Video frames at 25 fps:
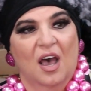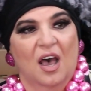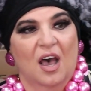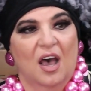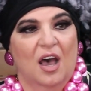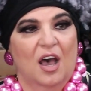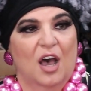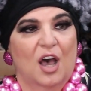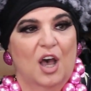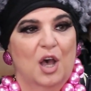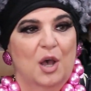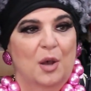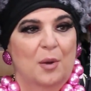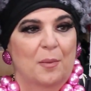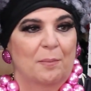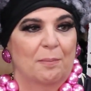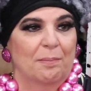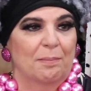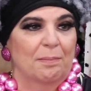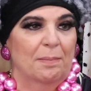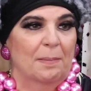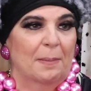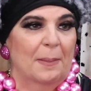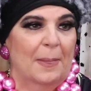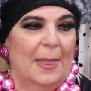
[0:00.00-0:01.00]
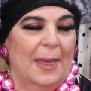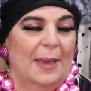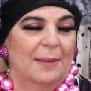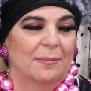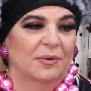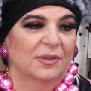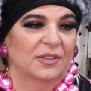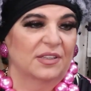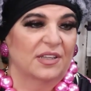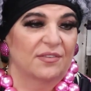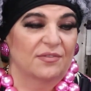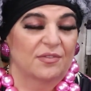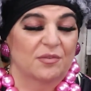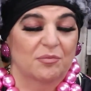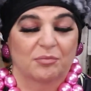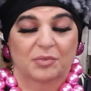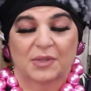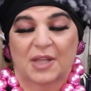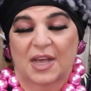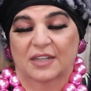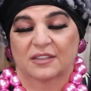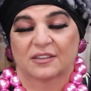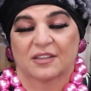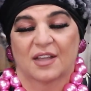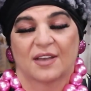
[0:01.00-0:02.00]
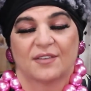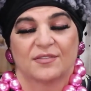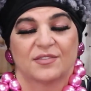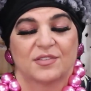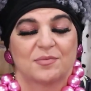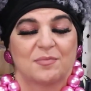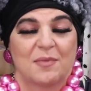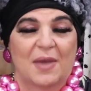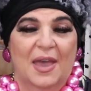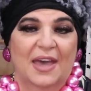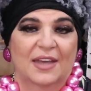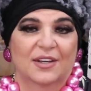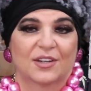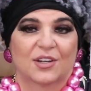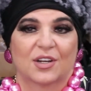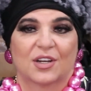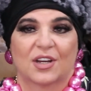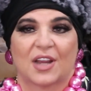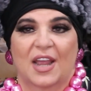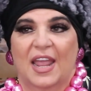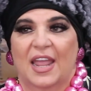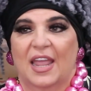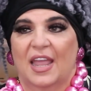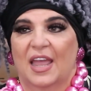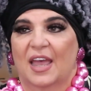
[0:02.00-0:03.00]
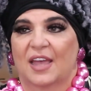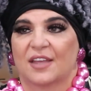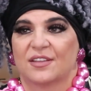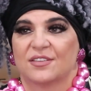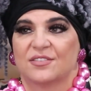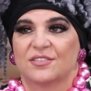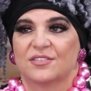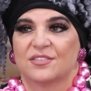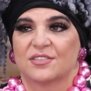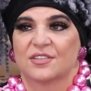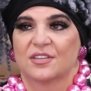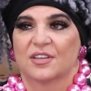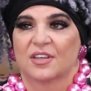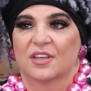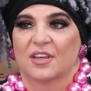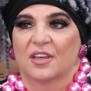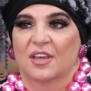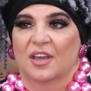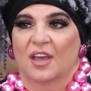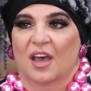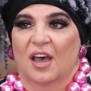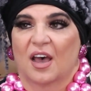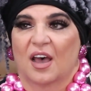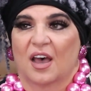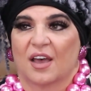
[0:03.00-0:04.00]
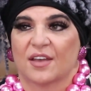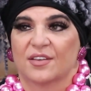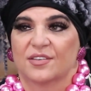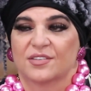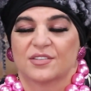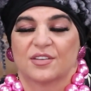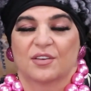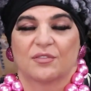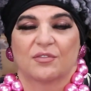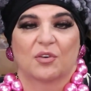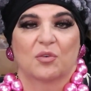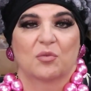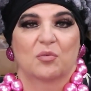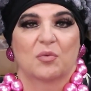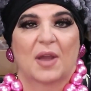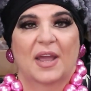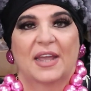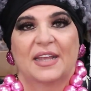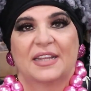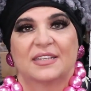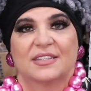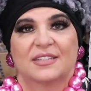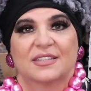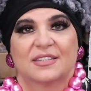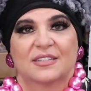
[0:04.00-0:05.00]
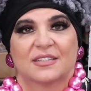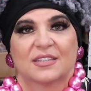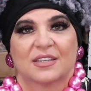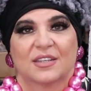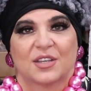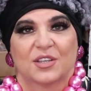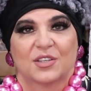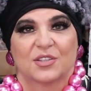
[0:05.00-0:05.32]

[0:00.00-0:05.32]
I believe in Black Lives Matter and civil rights.